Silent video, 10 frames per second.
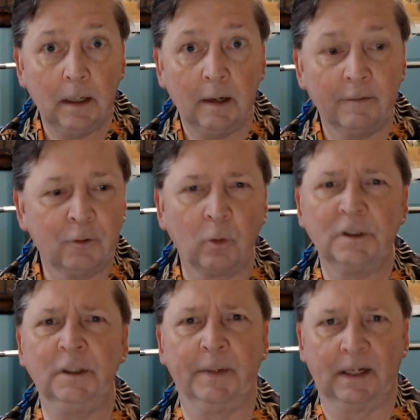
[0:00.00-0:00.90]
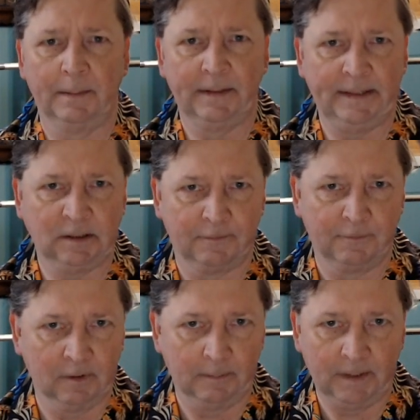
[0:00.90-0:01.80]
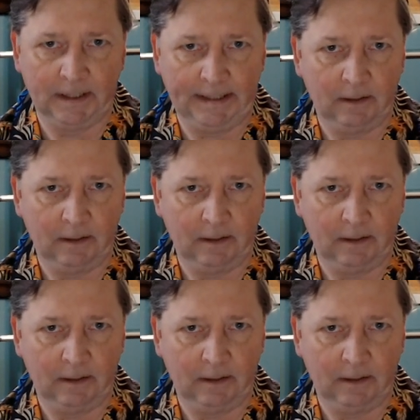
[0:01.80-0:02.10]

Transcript: Of course you become a teacher for the money.